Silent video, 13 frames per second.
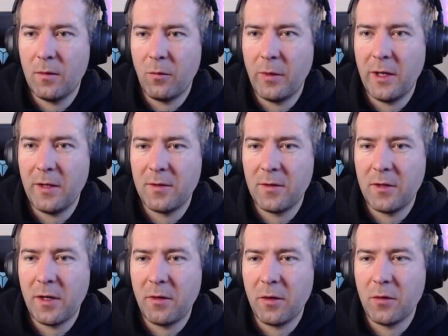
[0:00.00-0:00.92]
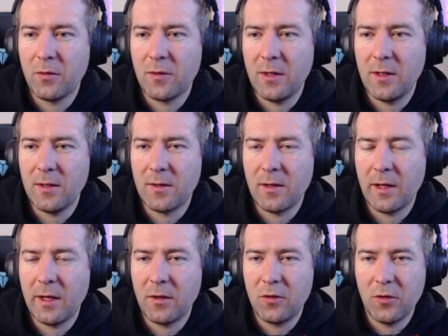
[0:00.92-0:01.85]
Winning scenarios is
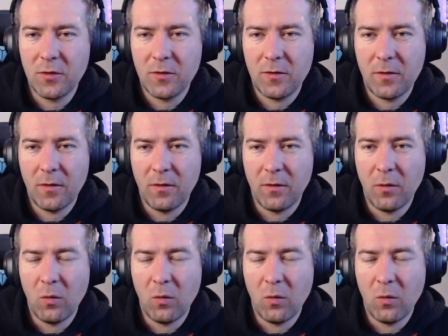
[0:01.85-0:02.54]
like just the